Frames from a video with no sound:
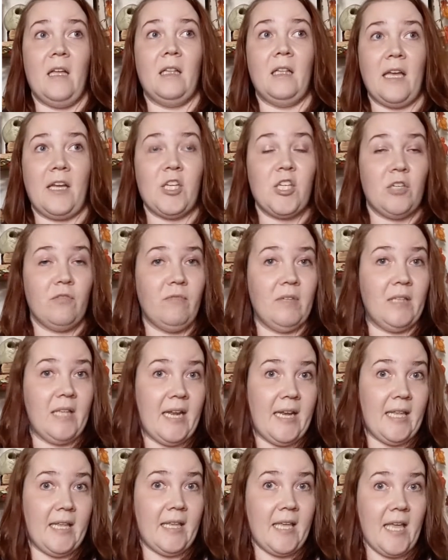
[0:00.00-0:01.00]

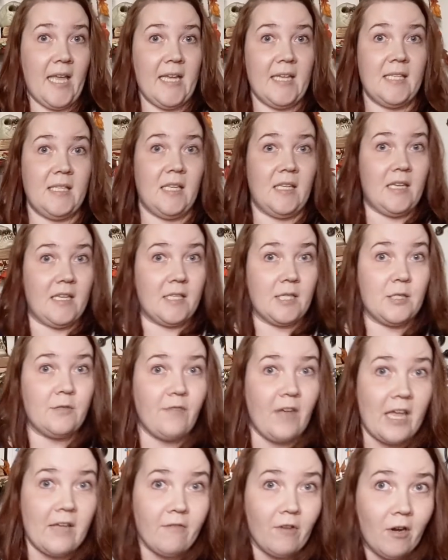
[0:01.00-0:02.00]
election-related case in his
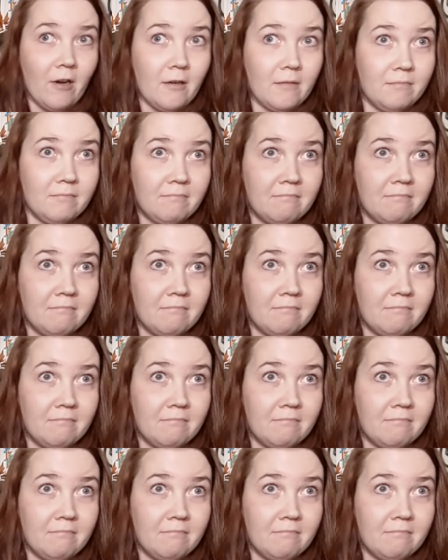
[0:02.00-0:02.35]
favor.